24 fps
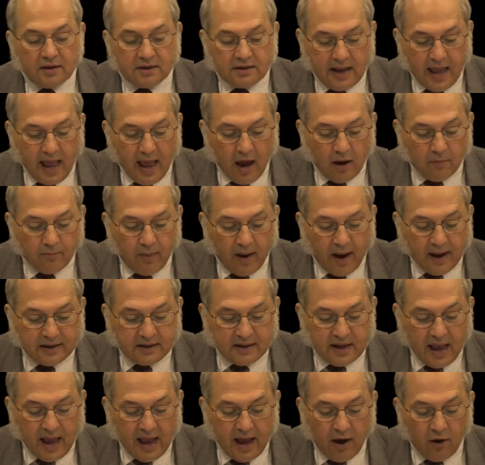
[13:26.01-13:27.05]

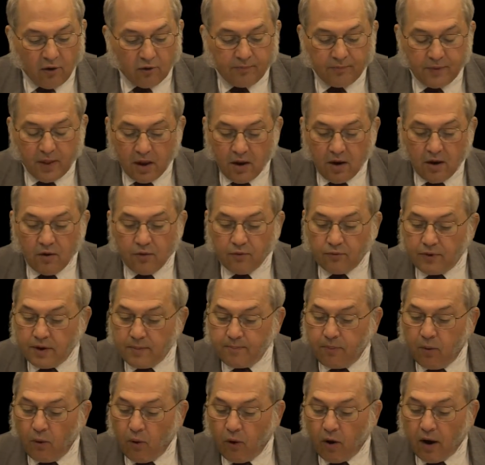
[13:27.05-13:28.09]
town-by-town
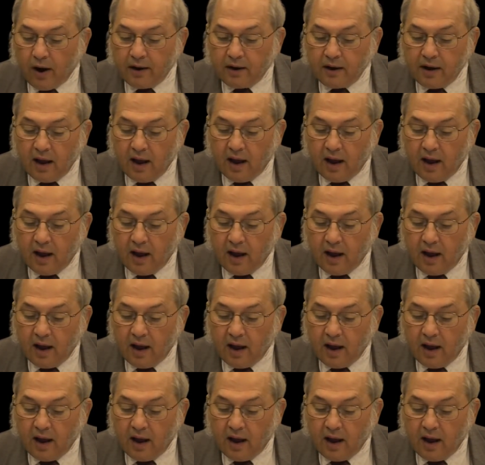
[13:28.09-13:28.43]
report